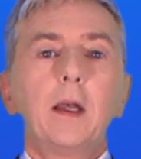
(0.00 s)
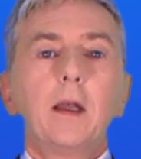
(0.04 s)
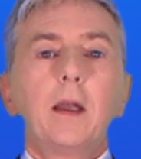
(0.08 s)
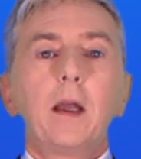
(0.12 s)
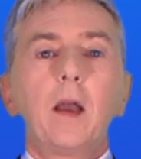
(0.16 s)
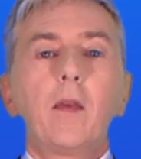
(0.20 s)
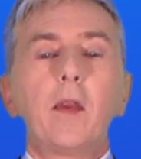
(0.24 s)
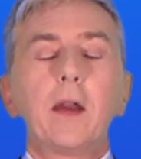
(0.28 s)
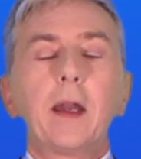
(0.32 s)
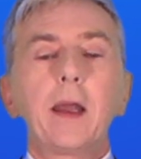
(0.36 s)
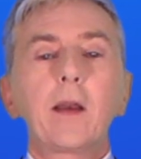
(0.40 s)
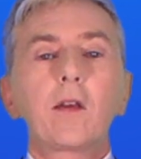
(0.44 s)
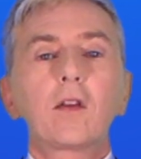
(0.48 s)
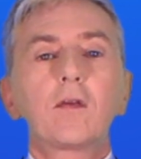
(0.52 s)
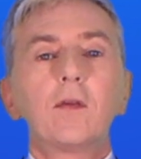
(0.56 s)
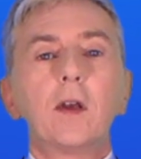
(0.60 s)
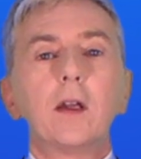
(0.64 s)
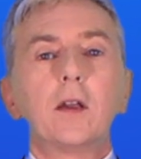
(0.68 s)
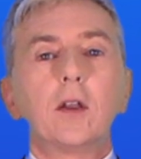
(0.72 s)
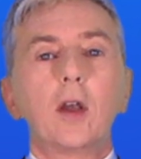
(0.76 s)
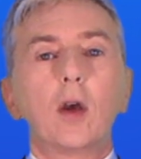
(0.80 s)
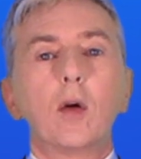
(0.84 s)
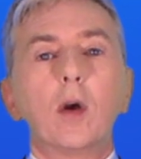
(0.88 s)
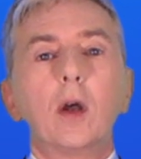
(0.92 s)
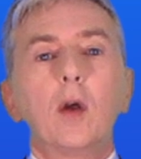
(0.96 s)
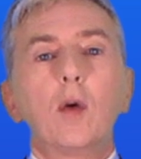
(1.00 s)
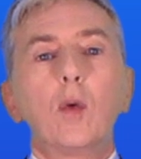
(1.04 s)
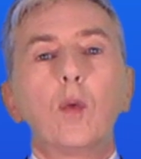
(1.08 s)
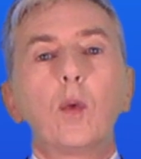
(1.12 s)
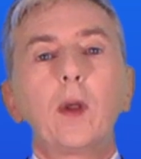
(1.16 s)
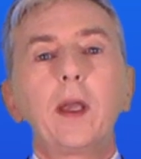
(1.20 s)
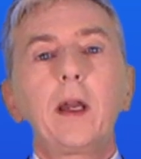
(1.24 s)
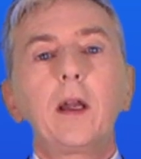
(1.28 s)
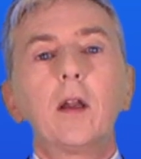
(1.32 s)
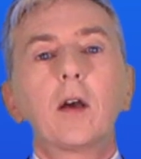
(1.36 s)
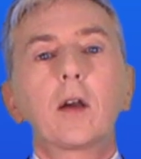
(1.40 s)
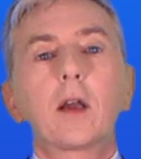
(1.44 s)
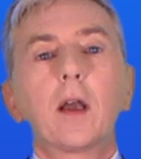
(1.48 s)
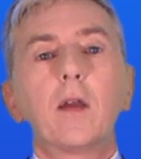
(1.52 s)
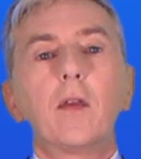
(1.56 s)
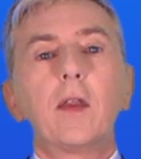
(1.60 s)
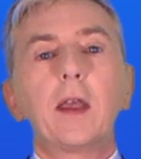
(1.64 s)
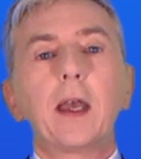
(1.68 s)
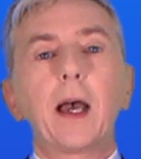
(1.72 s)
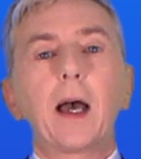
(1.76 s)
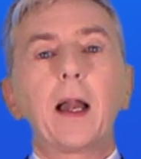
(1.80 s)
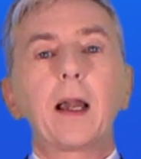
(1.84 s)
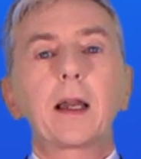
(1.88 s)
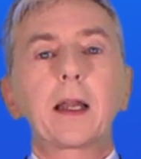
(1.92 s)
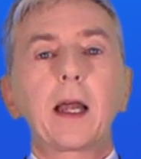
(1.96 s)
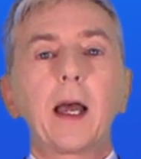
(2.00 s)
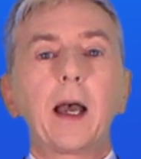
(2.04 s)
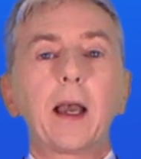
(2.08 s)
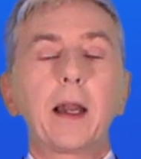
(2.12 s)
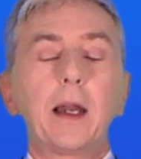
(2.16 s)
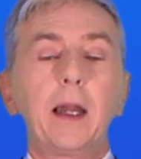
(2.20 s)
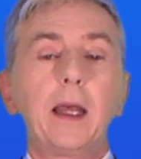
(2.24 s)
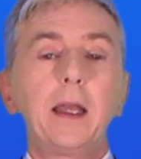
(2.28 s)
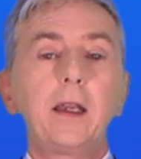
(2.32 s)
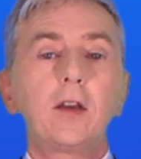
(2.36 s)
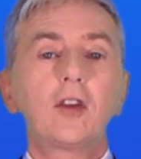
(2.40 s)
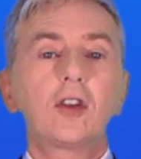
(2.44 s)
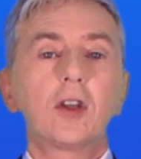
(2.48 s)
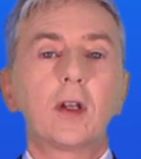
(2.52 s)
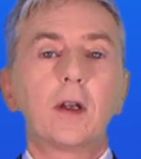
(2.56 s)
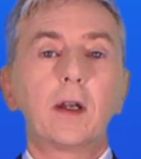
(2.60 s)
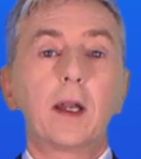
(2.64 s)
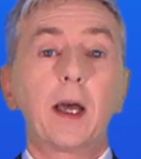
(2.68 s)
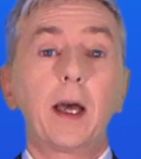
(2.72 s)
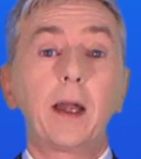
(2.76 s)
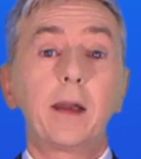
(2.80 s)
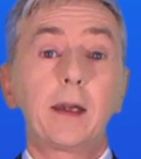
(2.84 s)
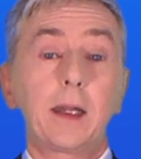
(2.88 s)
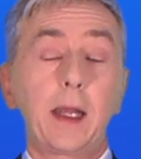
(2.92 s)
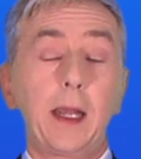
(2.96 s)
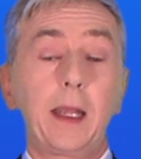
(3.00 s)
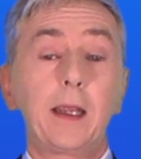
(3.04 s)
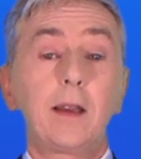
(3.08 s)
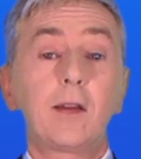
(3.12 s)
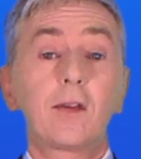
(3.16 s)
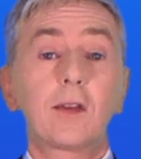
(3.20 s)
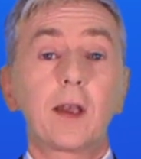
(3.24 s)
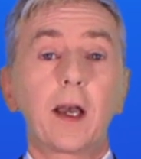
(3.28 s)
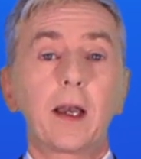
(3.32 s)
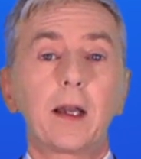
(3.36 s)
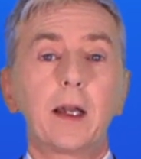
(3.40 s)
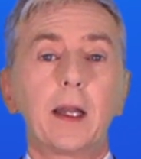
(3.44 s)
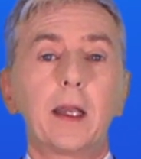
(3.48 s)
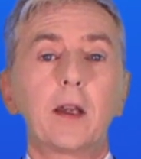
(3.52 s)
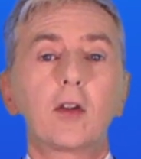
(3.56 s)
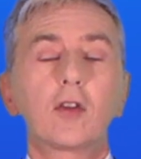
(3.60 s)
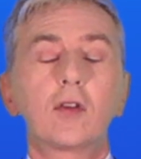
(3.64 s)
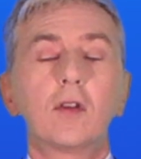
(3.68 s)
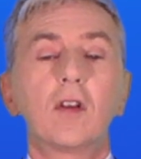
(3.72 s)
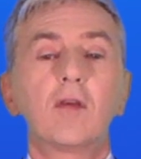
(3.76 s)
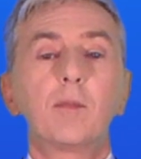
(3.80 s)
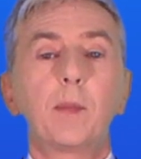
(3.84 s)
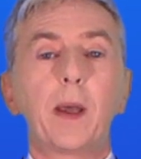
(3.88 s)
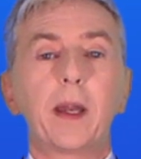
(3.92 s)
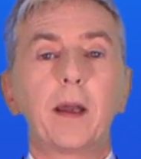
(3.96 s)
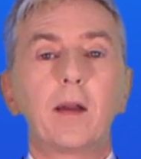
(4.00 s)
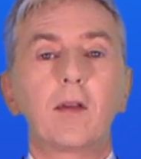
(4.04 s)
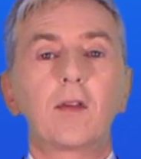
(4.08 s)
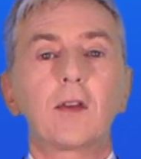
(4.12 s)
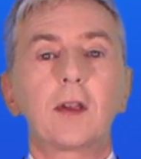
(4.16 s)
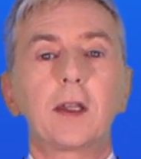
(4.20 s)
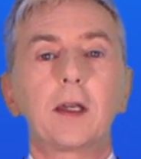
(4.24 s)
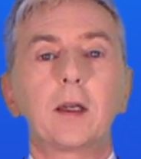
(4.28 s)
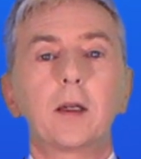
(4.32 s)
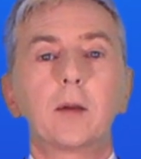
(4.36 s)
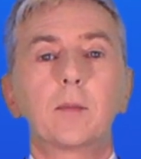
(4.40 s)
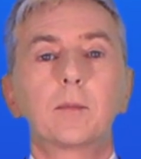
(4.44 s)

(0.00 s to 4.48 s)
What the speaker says: In the next video, we look at the alkylation and acylation of benzene.